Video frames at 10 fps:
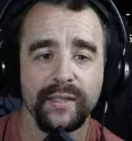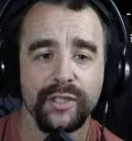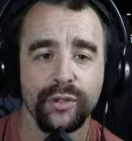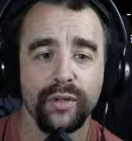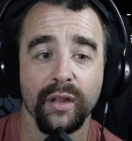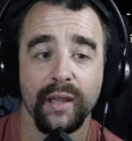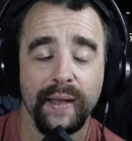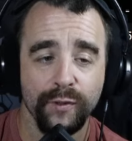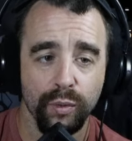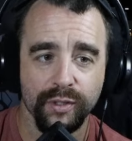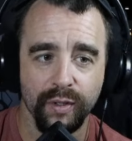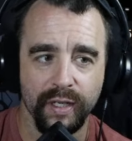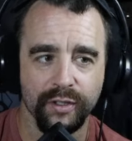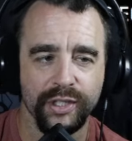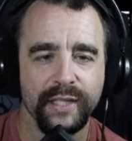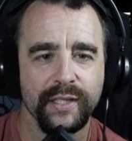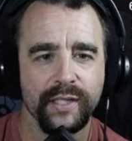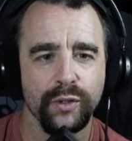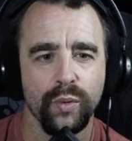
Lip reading: to the left torso energy, and this is where I